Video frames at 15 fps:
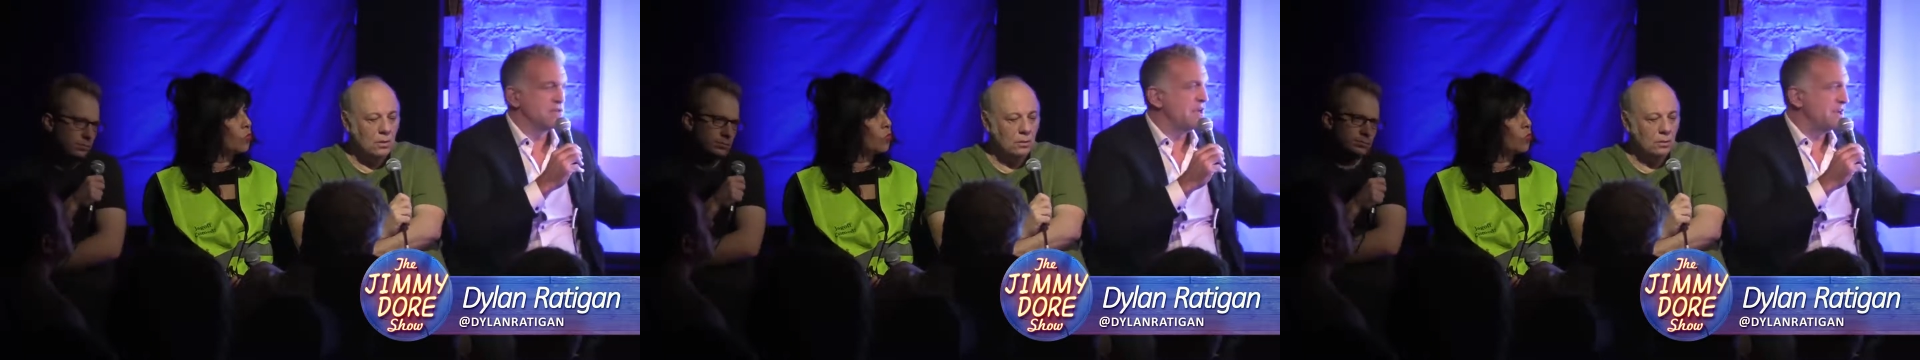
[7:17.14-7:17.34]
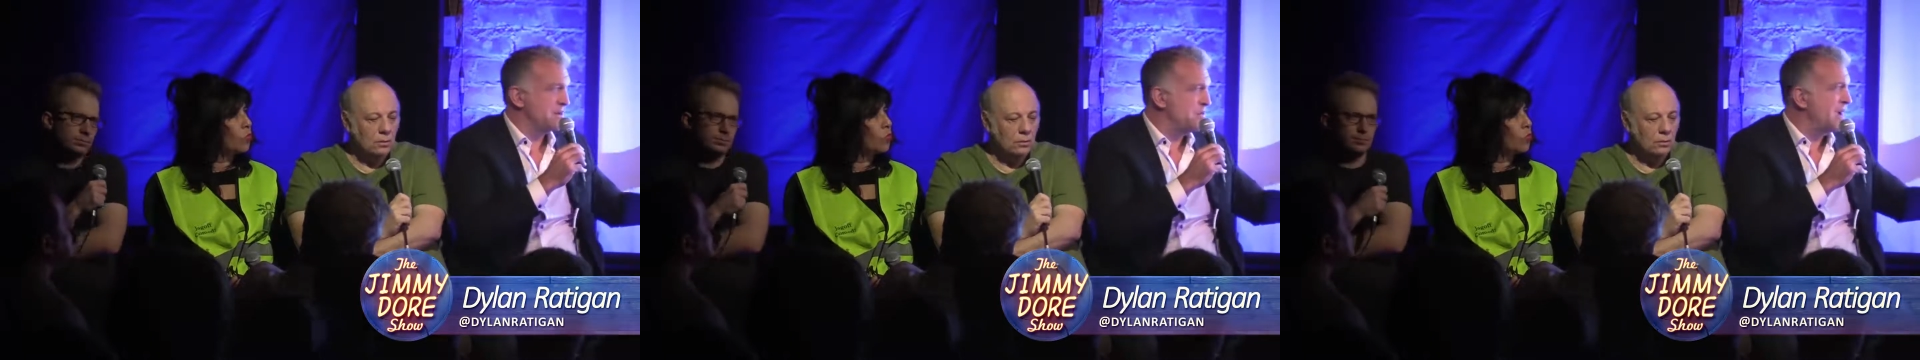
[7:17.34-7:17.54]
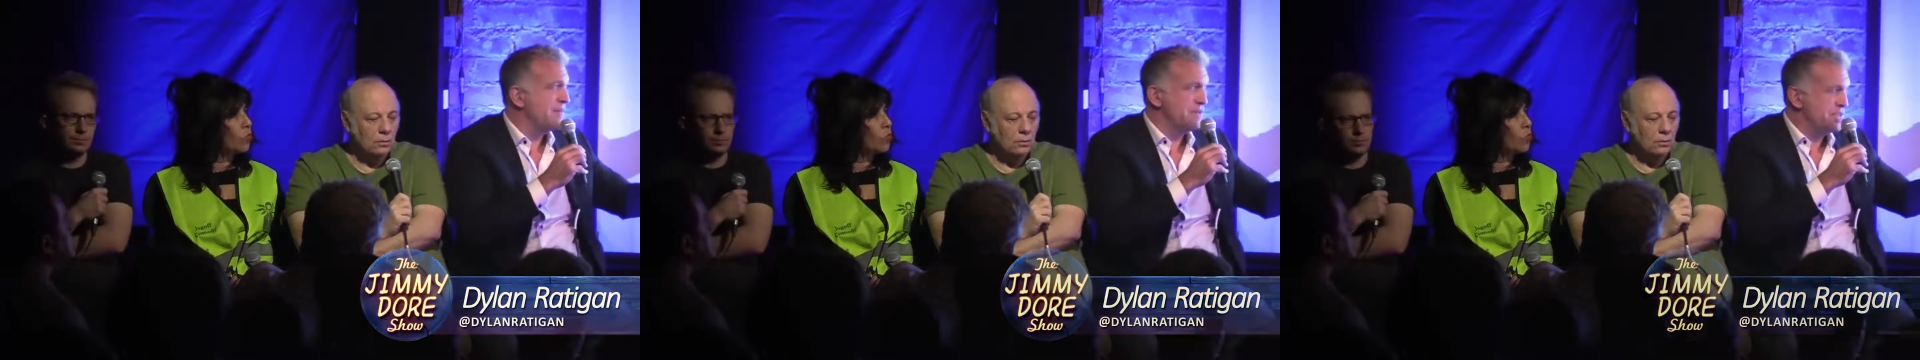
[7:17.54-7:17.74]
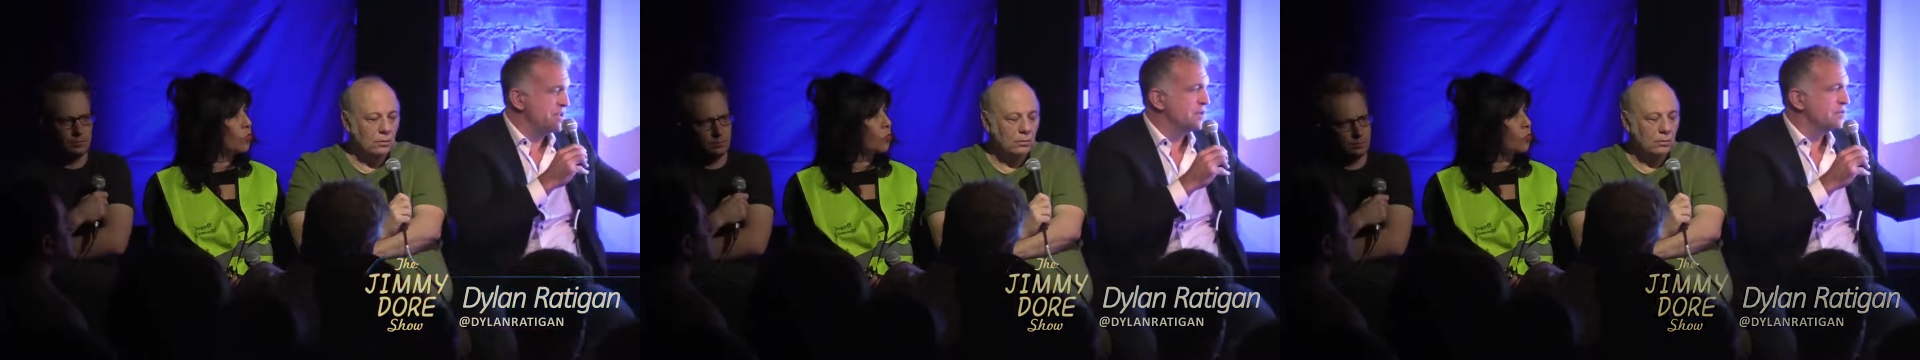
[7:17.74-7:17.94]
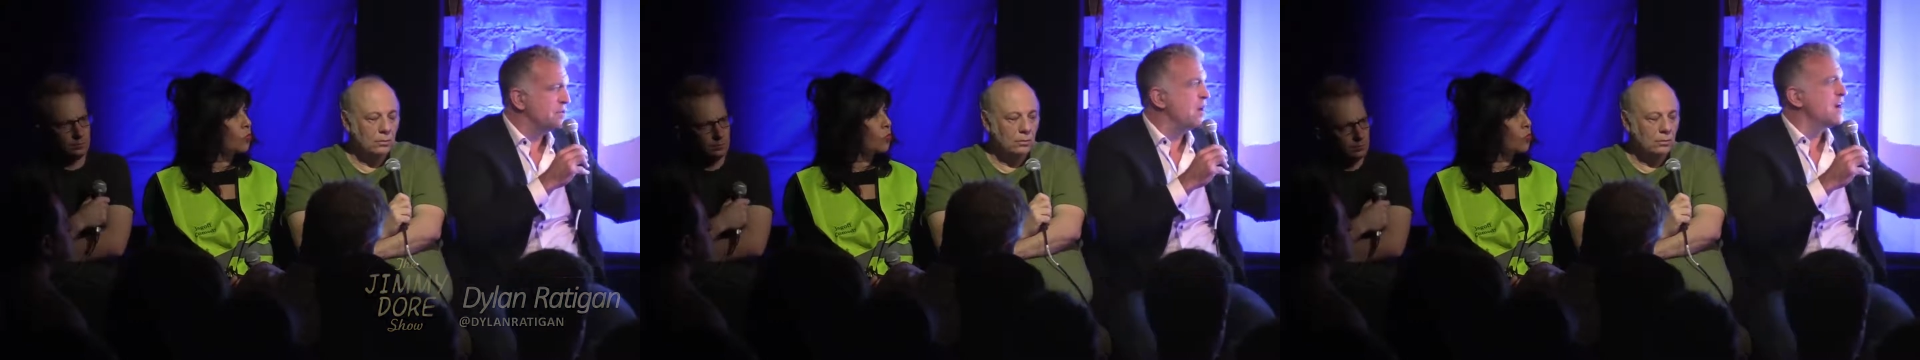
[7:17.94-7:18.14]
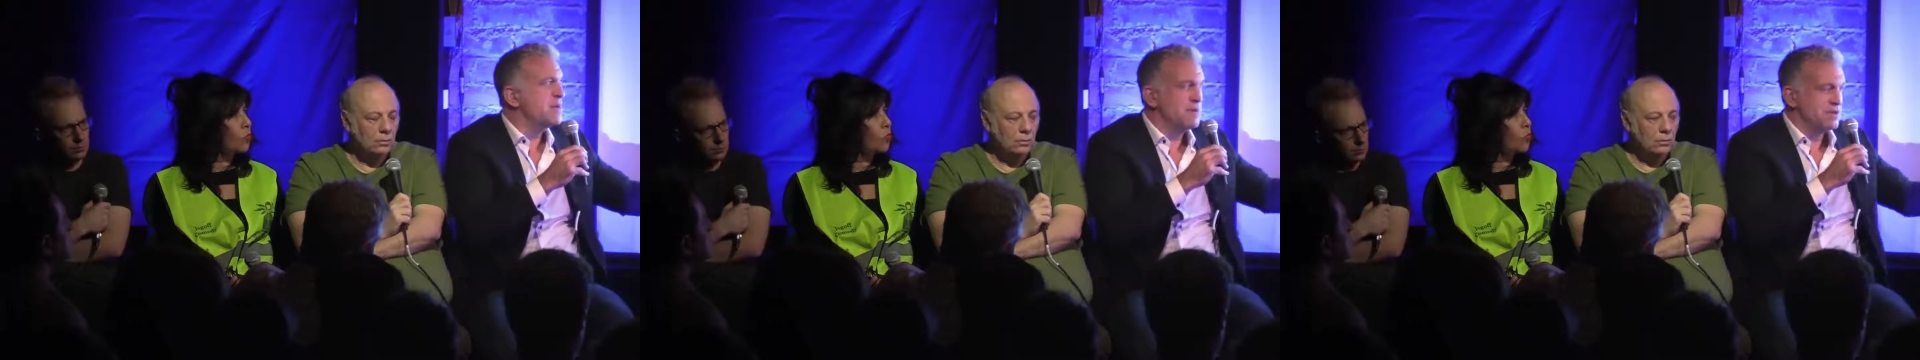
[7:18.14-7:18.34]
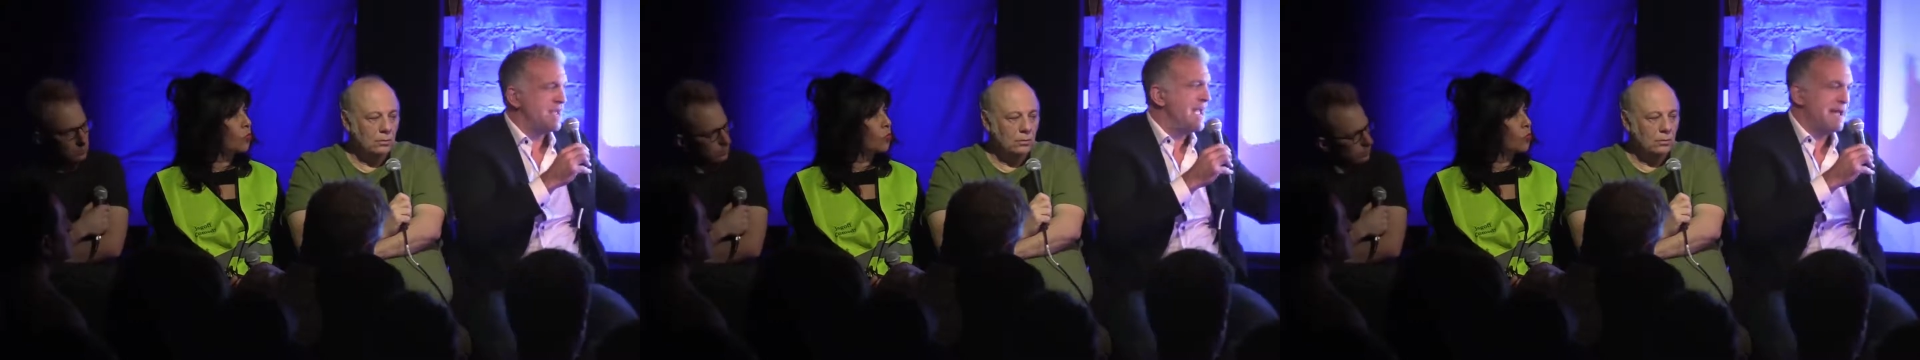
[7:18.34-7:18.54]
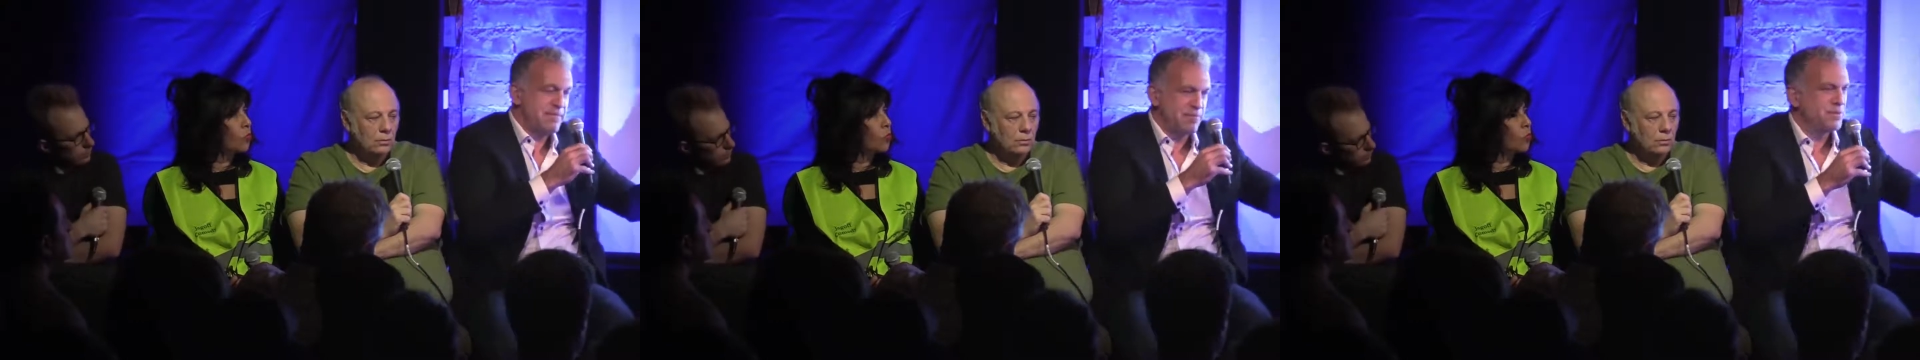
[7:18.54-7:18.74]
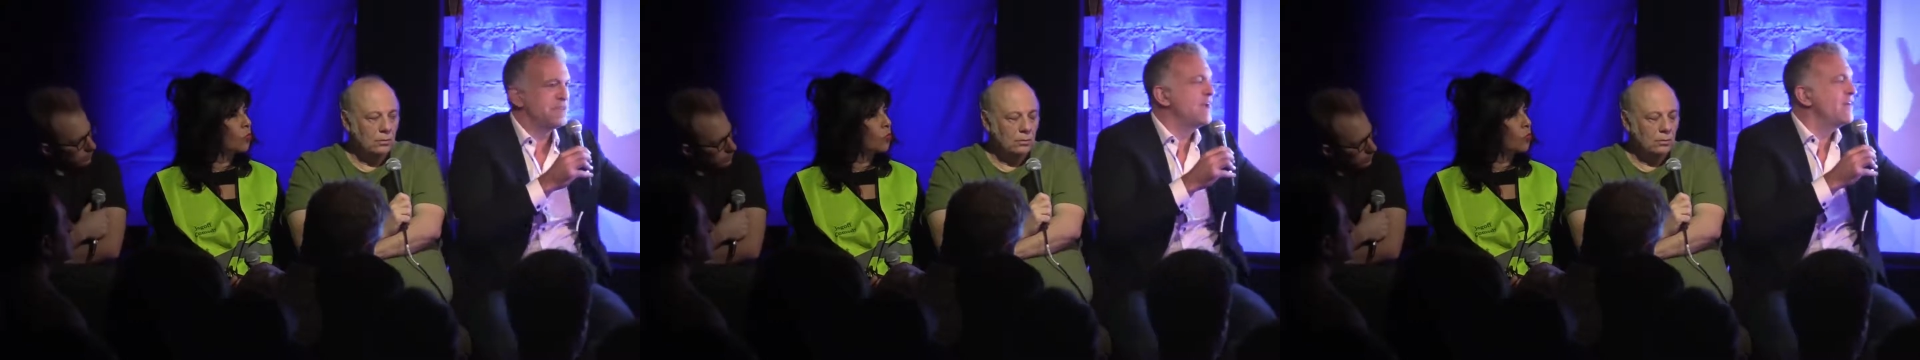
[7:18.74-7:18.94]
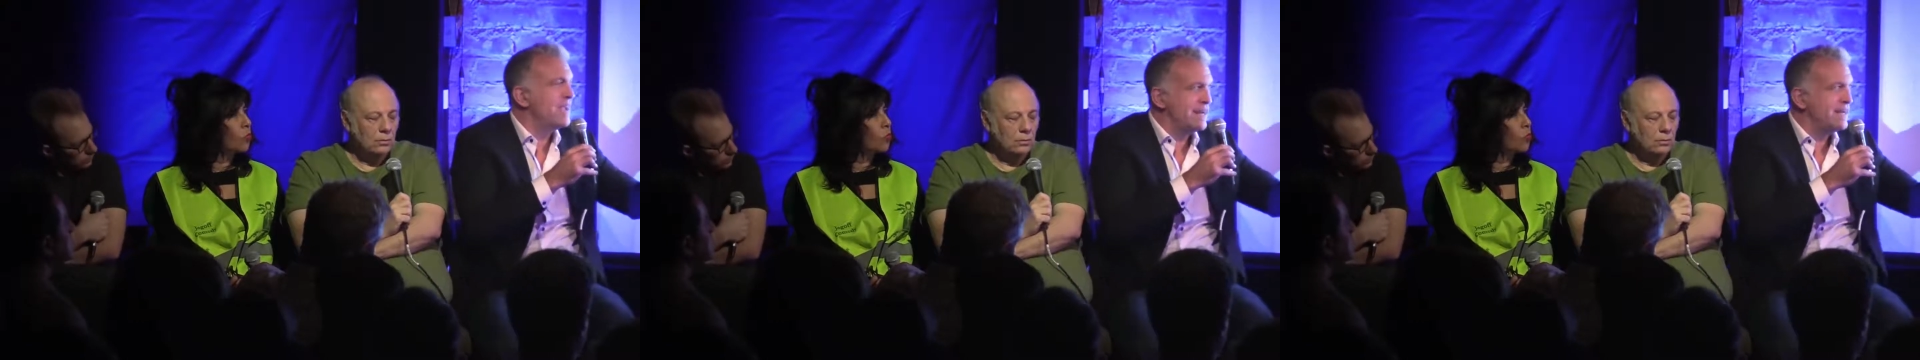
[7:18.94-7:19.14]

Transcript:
Speaker 1: a lot of everything you're talking about to happen without